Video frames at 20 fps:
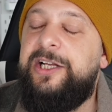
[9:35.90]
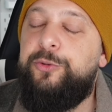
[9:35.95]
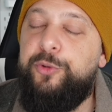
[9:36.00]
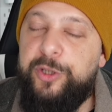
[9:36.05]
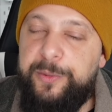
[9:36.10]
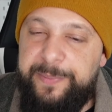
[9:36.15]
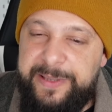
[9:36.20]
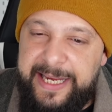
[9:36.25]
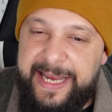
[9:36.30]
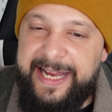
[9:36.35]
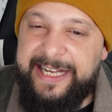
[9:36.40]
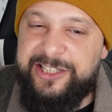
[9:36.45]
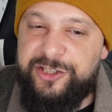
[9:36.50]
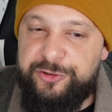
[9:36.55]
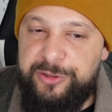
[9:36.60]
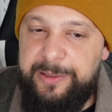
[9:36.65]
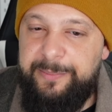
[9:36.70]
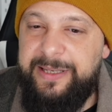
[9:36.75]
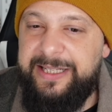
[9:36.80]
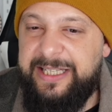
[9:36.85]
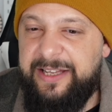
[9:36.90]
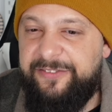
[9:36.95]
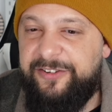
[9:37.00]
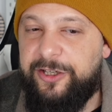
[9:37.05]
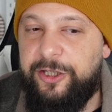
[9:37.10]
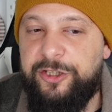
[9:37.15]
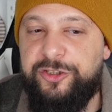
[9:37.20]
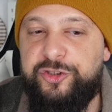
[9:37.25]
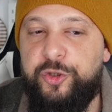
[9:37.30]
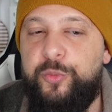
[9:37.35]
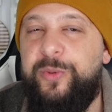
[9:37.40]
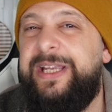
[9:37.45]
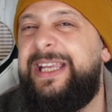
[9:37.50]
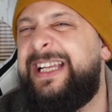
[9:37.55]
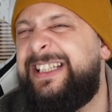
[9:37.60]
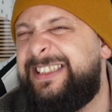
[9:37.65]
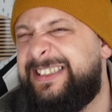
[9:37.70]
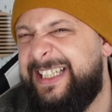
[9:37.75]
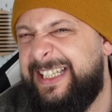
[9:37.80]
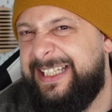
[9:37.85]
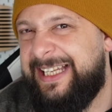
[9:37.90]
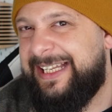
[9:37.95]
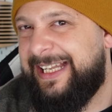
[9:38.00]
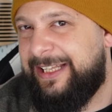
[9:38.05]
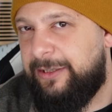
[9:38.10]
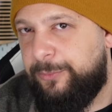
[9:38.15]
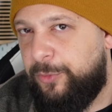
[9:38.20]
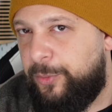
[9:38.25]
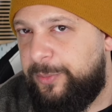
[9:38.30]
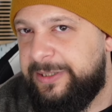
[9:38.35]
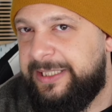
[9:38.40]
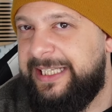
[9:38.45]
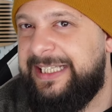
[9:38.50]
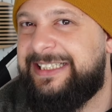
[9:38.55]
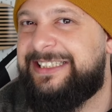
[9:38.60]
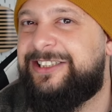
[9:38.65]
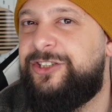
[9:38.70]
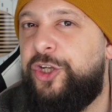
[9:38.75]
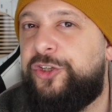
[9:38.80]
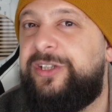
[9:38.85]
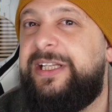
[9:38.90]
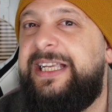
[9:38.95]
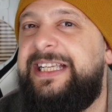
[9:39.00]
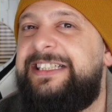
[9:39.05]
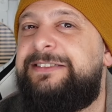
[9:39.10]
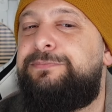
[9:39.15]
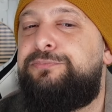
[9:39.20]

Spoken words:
would be extremely difficult. So we can say that at the moment, it's not his